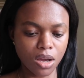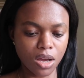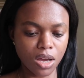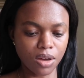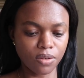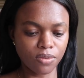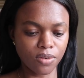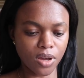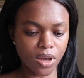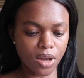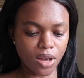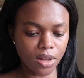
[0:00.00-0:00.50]

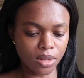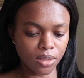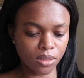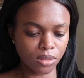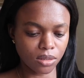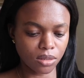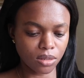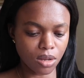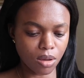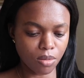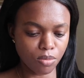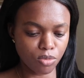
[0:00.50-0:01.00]
I've got
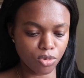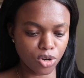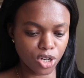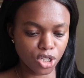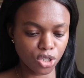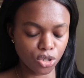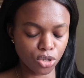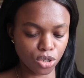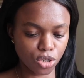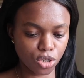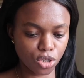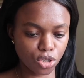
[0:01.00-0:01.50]
some
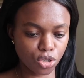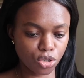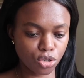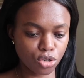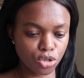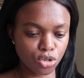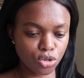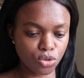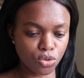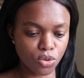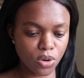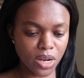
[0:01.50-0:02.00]
research
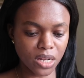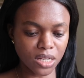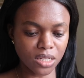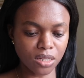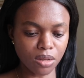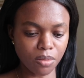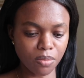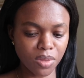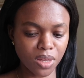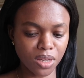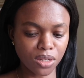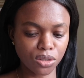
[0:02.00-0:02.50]
to do and
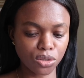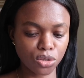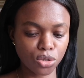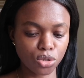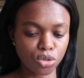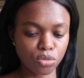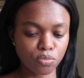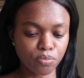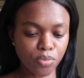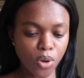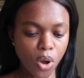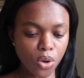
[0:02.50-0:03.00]
some things
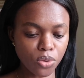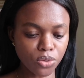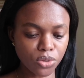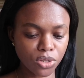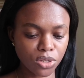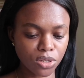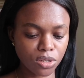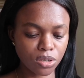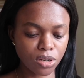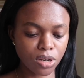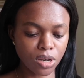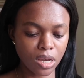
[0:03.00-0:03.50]
to
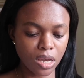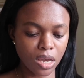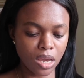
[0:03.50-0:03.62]
post.